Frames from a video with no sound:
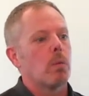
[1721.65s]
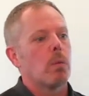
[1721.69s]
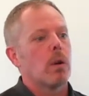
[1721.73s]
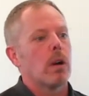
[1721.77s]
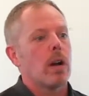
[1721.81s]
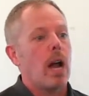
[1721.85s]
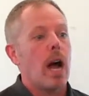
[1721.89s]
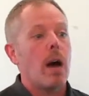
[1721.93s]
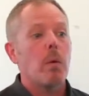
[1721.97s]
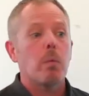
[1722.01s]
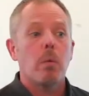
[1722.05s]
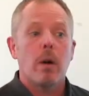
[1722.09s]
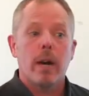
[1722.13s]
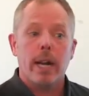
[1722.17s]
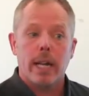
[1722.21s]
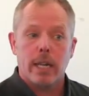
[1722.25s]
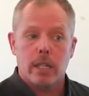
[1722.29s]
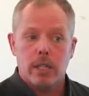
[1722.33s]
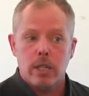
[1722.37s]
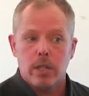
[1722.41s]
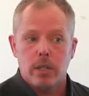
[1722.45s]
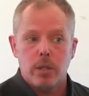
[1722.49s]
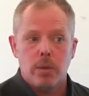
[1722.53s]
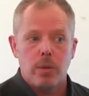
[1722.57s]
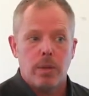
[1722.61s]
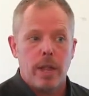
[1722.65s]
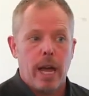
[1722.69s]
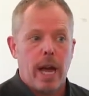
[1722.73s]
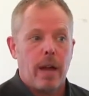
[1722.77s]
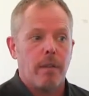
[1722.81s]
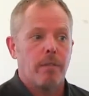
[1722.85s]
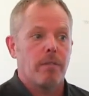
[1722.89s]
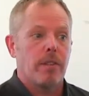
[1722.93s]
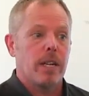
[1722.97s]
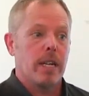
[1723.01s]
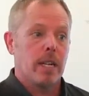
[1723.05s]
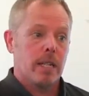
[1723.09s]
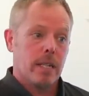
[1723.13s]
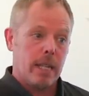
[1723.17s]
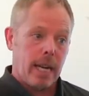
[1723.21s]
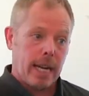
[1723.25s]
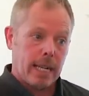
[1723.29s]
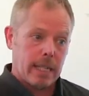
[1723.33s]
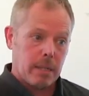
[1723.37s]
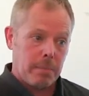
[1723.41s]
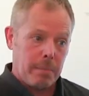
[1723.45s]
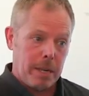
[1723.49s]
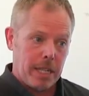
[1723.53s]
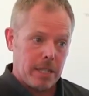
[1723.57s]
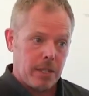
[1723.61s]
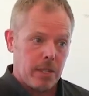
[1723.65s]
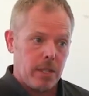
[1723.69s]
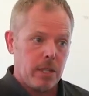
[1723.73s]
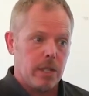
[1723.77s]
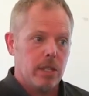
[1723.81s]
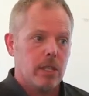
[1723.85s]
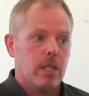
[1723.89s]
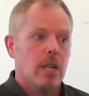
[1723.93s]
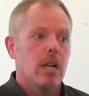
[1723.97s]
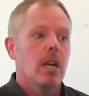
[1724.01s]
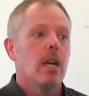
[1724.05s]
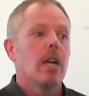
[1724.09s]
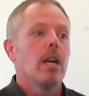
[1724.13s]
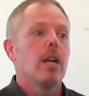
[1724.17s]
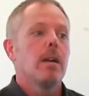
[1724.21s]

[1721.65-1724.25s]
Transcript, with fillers: we're not wanting to do that via text message